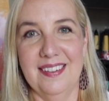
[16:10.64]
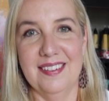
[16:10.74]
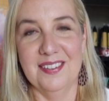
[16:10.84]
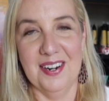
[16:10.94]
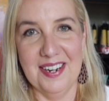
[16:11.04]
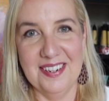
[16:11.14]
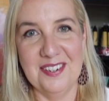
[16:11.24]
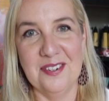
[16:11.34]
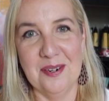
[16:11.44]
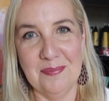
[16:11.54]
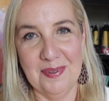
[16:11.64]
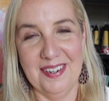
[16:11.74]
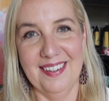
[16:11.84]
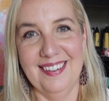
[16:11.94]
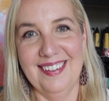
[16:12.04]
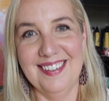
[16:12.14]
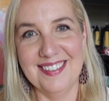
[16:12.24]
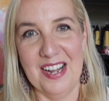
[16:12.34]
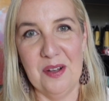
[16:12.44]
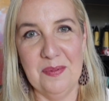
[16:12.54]
try and interpret each
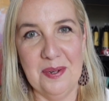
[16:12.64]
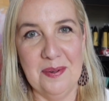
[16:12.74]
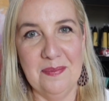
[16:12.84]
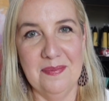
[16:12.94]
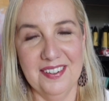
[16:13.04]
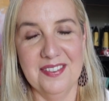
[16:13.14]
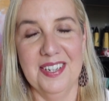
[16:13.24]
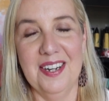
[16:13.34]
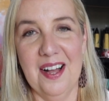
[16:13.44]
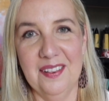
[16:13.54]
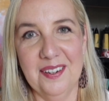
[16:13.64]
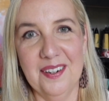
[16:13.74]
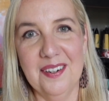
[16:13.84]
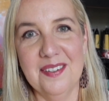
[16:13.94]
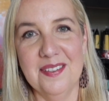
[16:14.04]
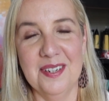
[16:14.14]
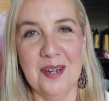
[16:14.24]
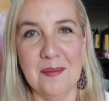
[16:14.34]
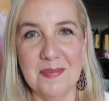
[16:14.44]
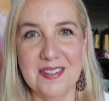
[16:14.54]
album using color, using
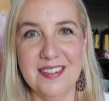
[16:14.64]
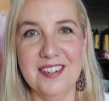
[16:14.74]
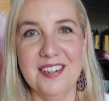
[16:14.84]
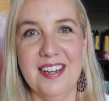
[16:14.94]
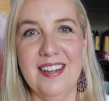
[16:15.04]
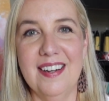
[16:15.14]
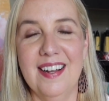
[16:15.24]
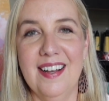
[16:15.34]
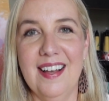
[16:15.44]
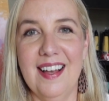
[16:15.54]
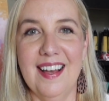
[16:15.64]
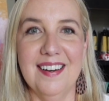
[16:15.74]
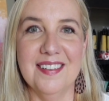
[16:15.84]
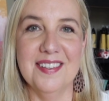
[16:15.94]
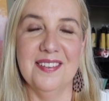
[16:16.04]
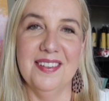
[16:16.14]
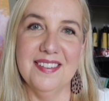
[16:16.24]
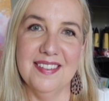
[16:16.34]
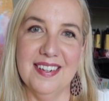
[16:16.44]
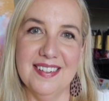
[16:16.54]
composition, and also
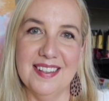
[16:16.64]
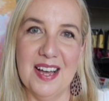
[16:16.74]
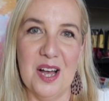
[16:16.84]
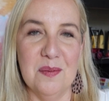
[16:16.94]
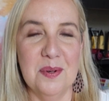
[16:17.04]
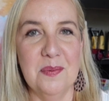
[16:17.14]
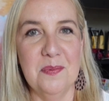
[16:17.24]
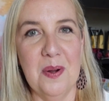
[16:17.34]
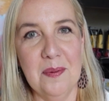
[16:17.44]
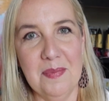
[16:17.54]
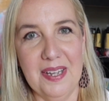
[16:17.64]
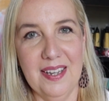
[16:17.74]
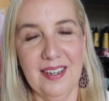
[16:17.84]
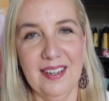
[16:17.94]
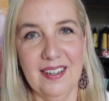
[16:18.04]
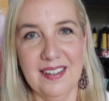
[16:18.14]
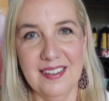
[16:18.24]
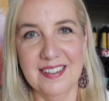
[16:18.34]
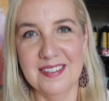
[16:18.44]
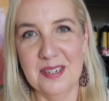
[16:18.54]
listening to the album while making it. I
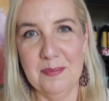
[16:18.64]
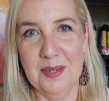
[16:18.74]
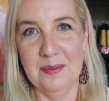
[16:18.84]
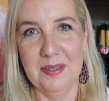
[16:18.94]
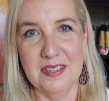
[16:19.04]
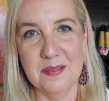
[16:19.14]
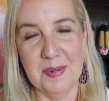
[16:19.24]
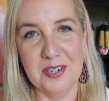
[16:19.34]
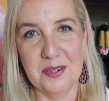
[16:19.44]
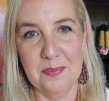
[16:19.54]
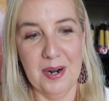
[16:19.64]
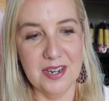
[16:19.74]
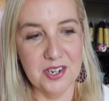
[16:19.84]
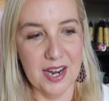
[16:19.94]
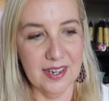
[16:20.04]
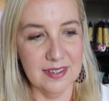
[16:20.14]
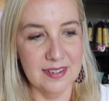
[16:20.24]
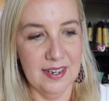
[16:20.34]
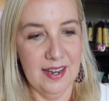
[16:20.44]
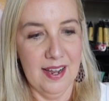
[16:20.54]
think it's going to be a really special project.
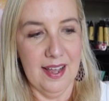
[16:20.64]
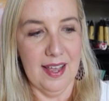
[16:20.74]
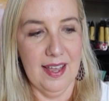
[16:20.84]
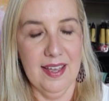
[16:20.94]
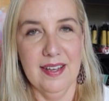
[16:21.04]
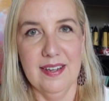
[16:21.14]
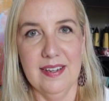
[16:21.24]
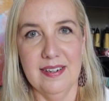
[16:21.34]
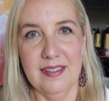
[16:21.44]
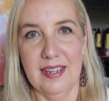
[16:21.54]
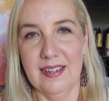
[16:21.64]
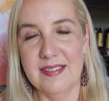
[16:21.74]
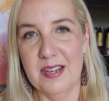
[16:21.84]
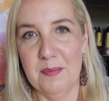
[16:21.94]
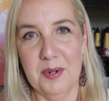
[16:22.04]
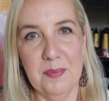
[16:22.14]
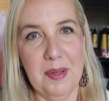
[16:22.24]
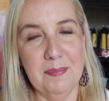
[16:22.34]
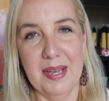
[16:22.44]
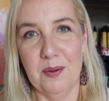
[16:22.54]
And like I said, I'm going
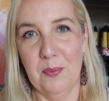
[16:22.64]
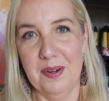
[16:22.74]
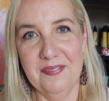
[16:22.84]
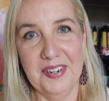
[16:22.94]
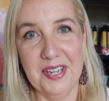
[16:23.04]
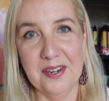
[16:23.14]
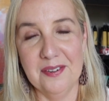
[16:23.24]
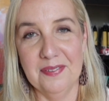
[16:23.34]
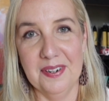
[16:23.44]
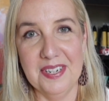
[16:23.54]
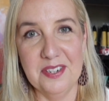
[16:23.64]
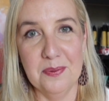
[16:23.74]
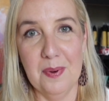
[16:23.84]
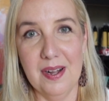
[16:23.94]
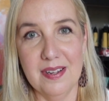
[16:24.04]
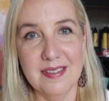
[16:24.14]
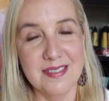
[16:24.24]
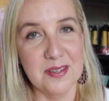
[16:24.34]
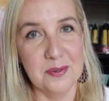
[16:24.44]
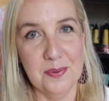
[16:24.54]
to make one video for each one,
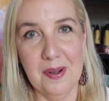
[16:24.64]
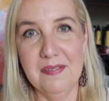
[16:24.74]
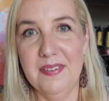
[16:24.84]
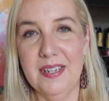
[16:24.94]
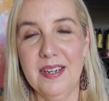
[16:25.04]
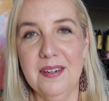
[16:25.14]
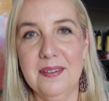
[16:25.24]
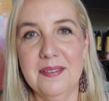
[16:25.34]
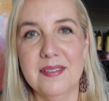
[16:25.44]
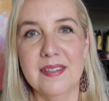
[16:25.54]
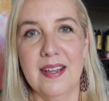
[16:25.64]
so 12 videos